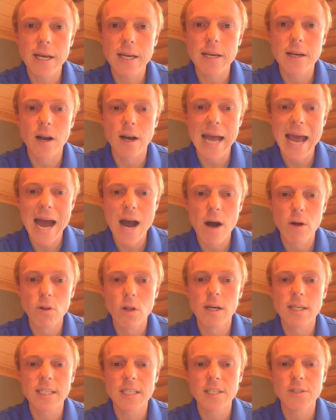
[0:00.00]
on how
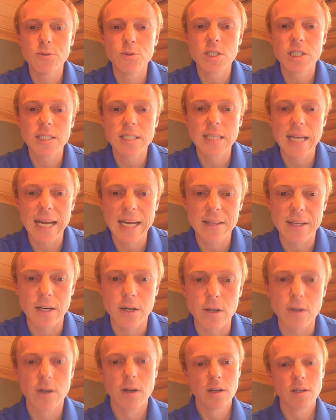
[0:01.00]
long you stay there.
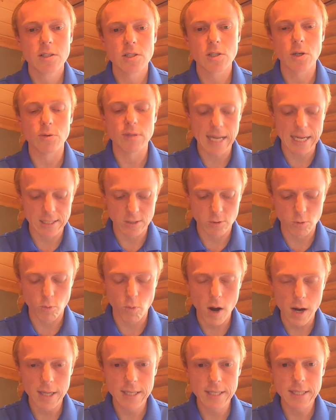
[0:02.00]
So days
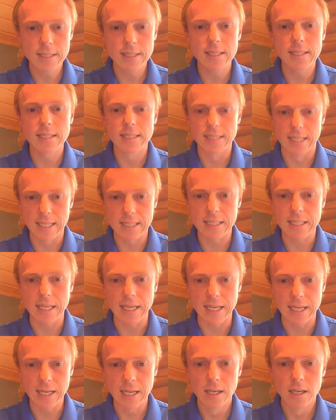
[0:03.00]
1 to
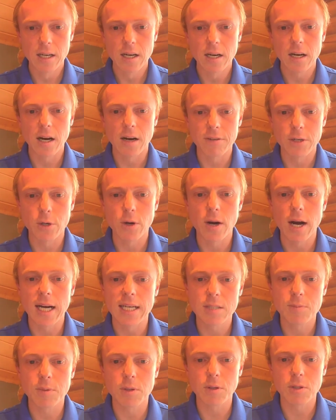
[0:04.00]
60 of your
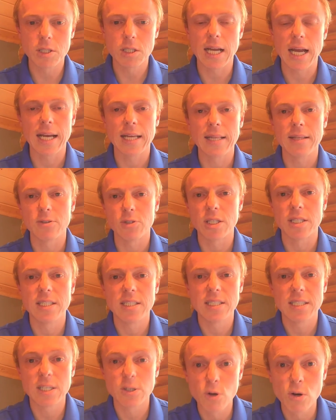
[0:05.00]
hospital stay, there's a
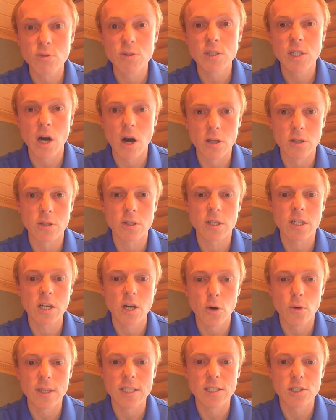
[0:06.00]
$0
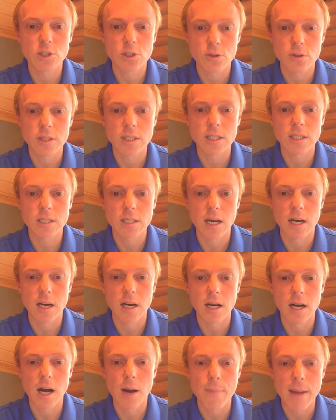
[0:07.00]
coinsurance
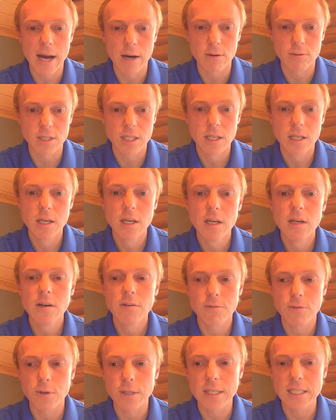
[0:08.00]
amount
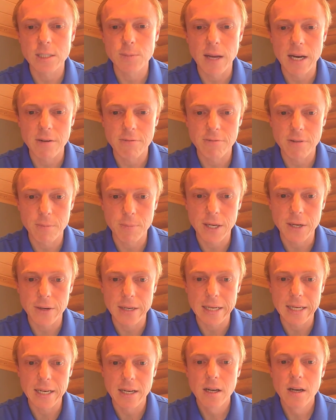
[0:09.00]
for each benefit
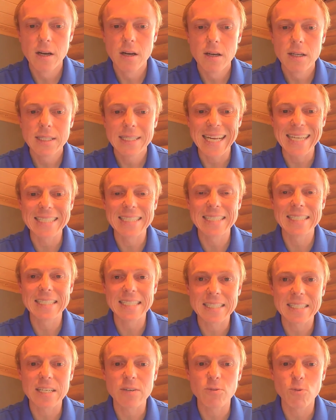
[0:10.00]
period. Days
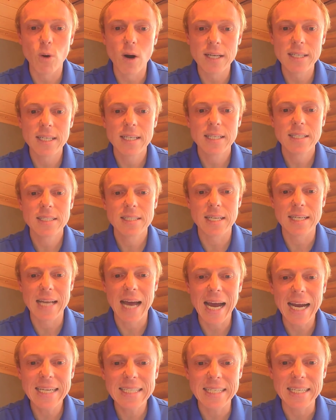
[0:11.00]
61 to
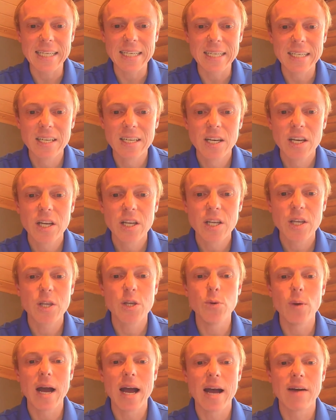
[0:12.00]
90,
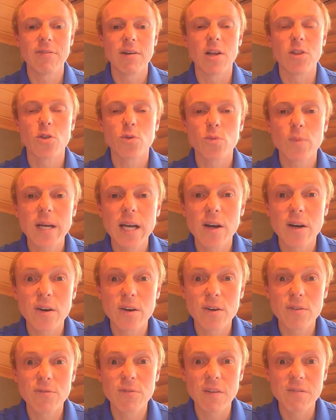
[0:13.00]
you have a
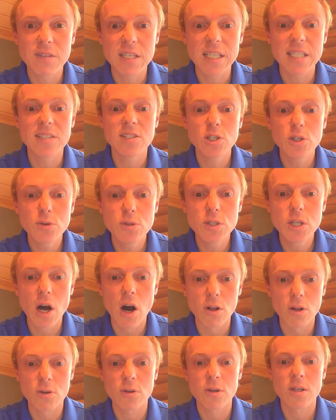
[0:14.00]

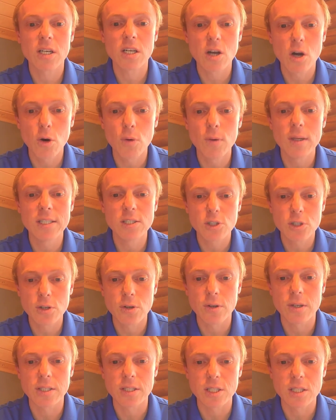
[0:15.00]
$352
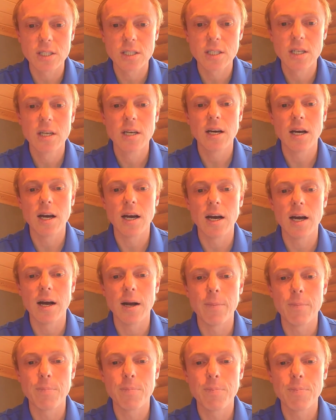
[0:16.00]
coinsurance
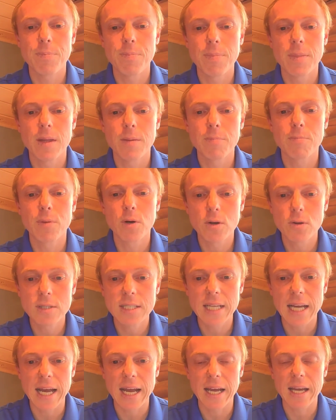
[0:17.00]
per
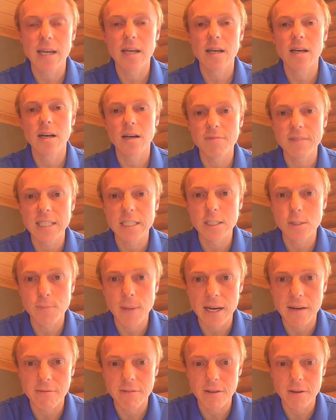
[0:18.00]
day of each
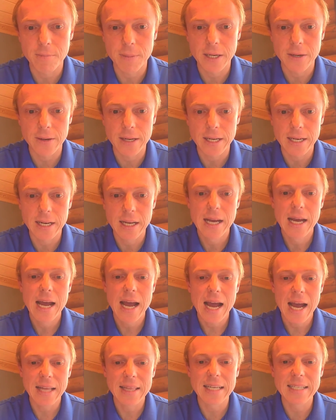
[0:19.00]
benefit period.
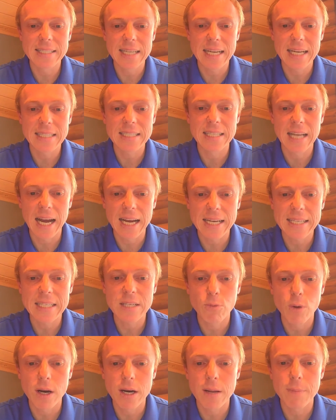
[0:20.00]
And then days
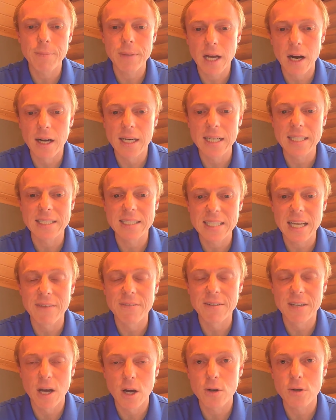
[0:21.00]
91 and beyond, it's
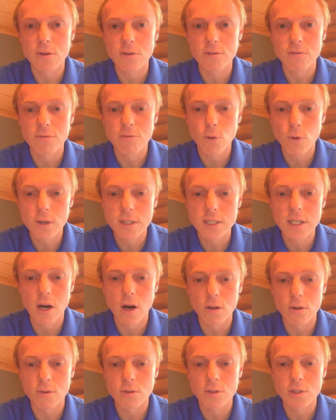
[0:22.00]

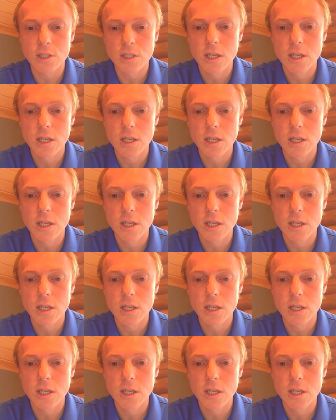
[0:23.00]
$704